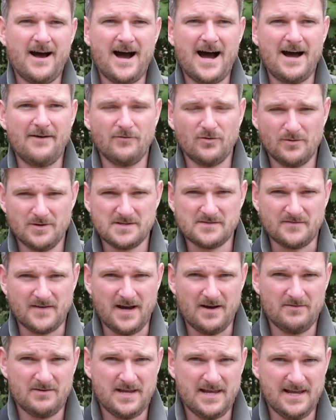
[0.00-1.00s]
I've always
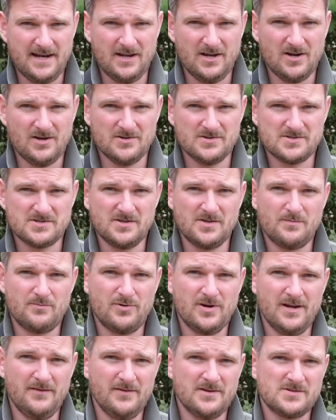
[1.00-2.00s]
found Helions and the
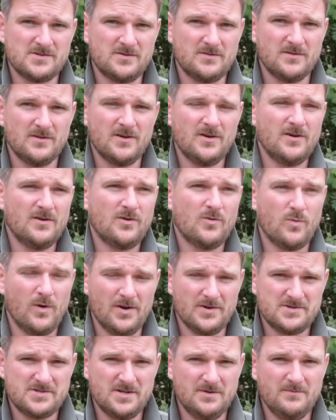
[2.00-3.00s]
previous
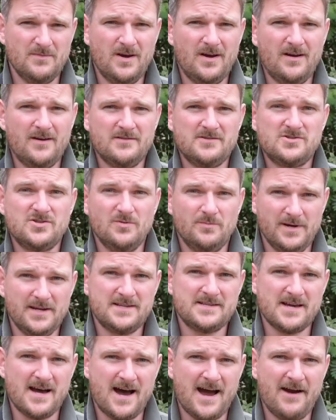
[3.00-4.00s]
Quantum to be
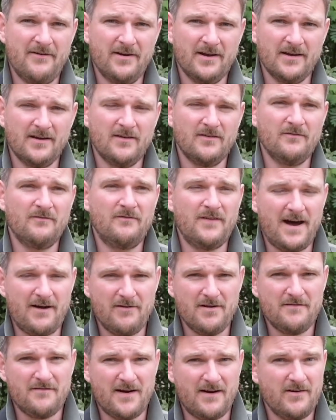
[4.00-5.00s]
tiring.
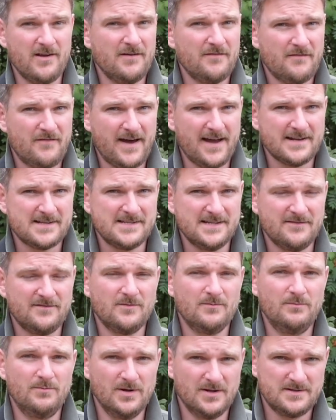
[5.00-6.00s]
Very, very effective,
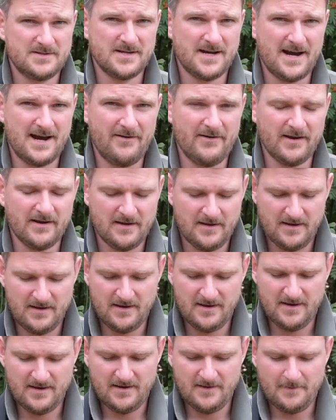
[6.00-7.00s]
but tiring.
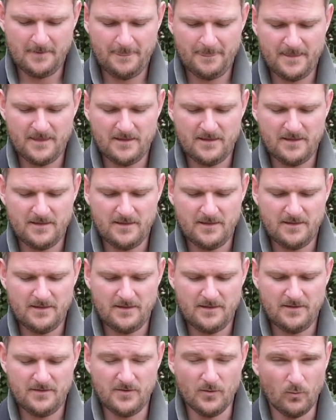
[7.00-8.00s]

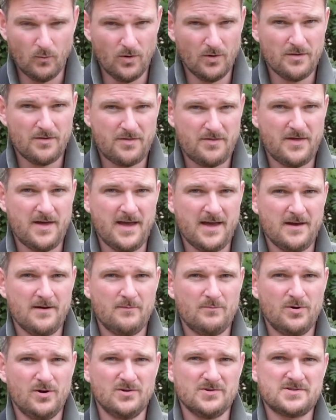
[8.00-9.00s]
The one
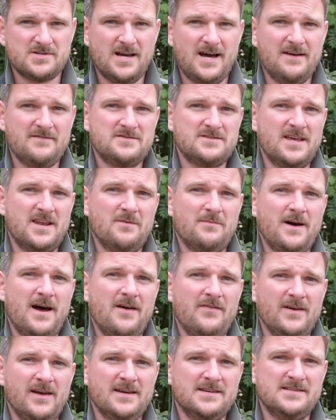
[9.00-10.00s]
thing Pulsar have said
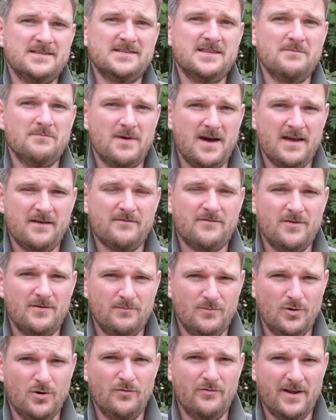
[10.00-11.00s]
about these is they make for a
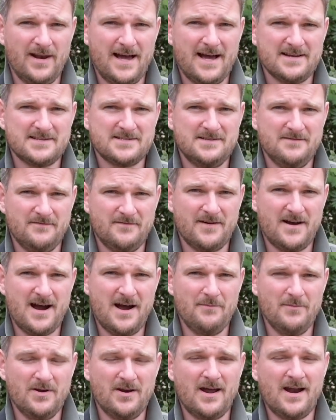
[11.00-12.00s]
more relaxed
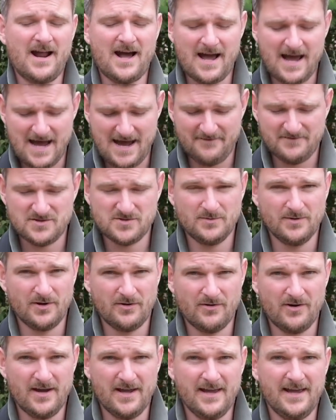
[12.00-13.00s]
environment, and I have to
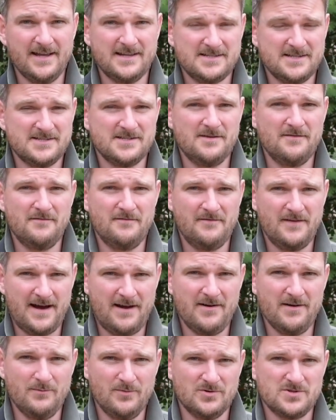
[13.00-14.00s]
agree, it is a
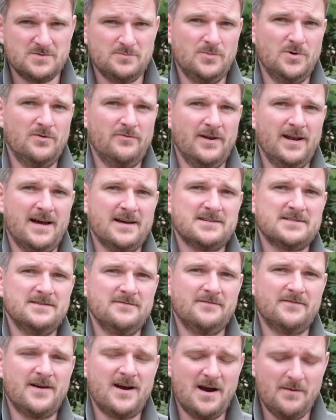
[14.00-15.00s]
very much more relaxed
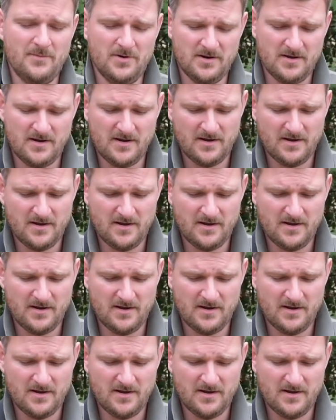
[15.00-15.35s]
environment.